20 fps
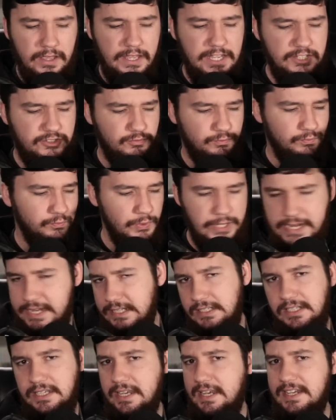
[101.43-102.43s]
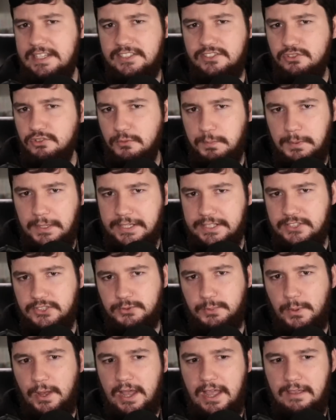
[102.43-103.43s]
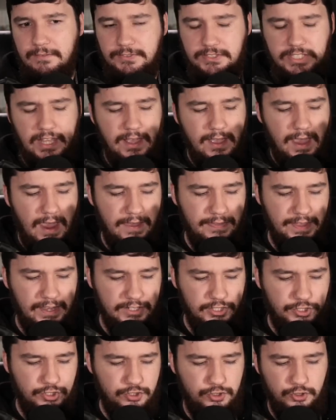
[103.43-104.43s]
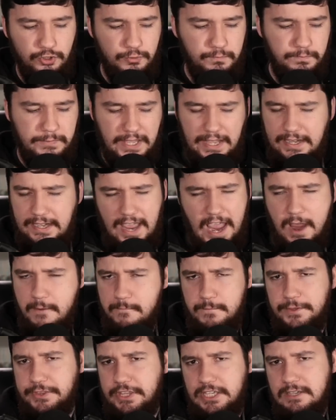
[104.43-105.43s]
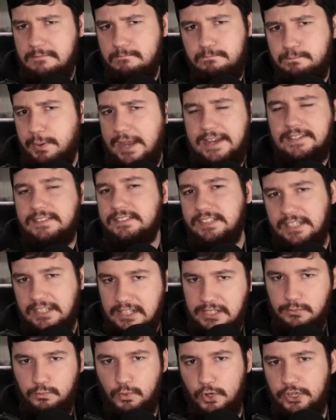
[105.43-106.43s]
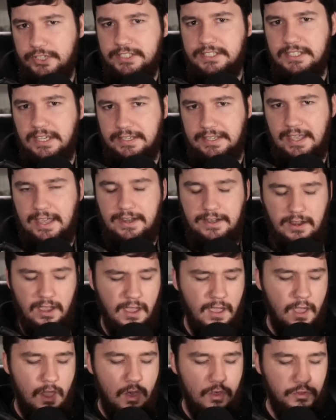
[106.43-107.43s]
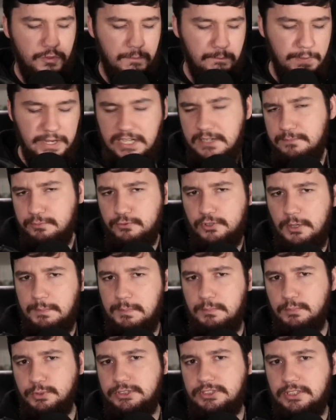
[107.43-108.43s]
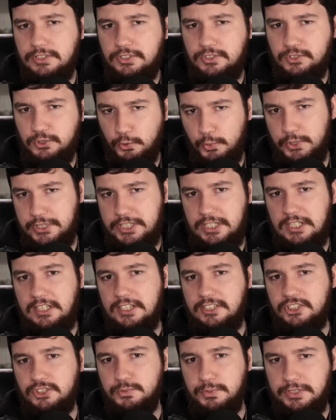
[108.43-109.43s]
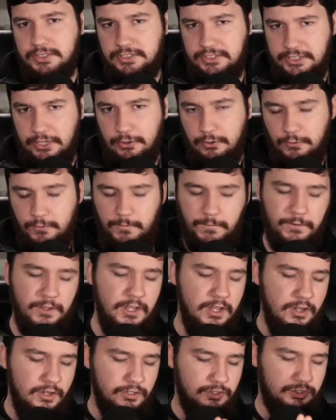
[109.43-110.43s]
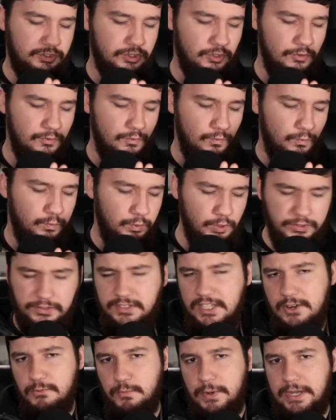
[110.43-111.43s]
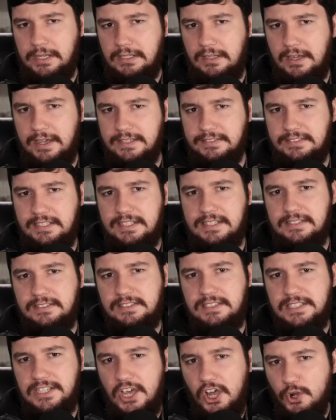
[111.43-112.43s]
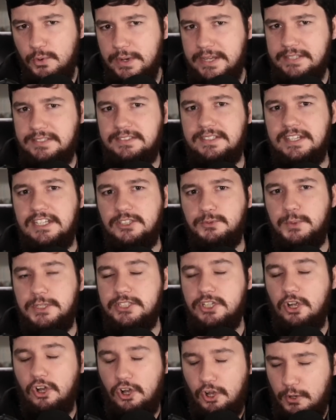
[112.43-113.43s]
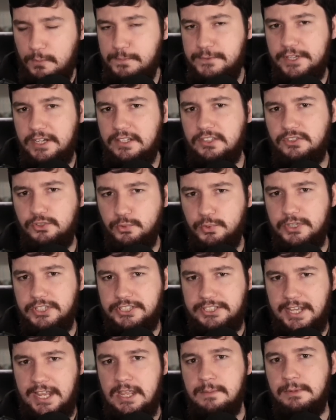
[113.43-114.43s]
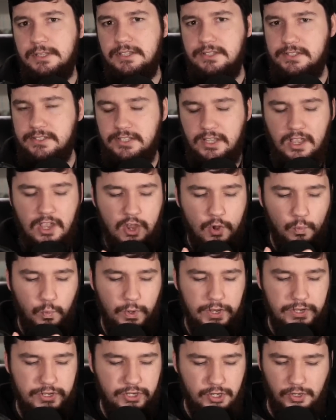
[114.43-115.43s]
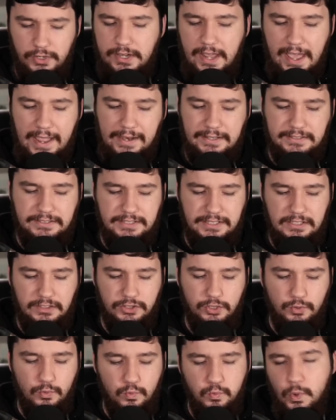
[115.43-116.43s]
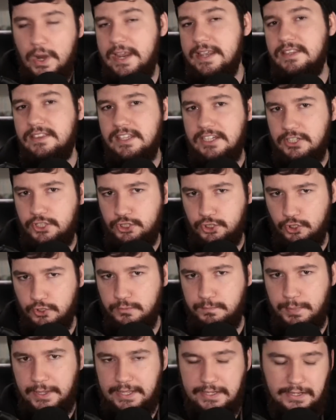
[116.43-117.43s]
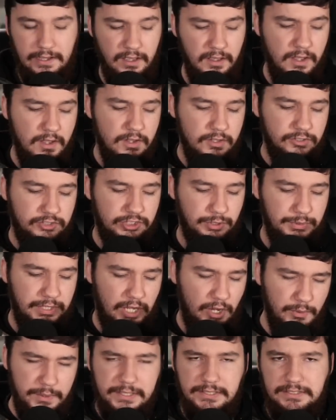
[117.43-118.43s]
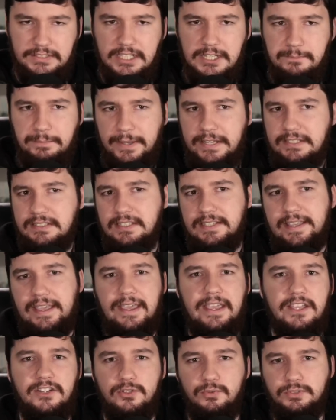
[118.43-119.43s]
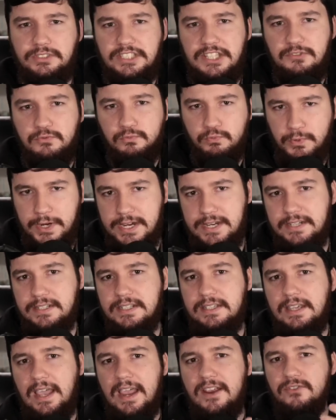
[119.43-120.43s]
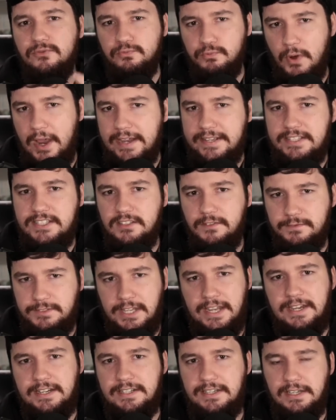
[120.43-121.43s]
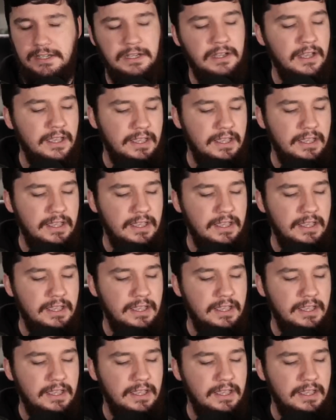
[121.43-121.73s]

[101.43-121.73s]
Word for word: It's really easy to replace drives, and that should get everything basically working again. The main problem was the storage cluster itself. So what they realized is the O S Ds, which are object storage daemons, were not acting the way they should be. So an O S D basically handles the reading and writing of data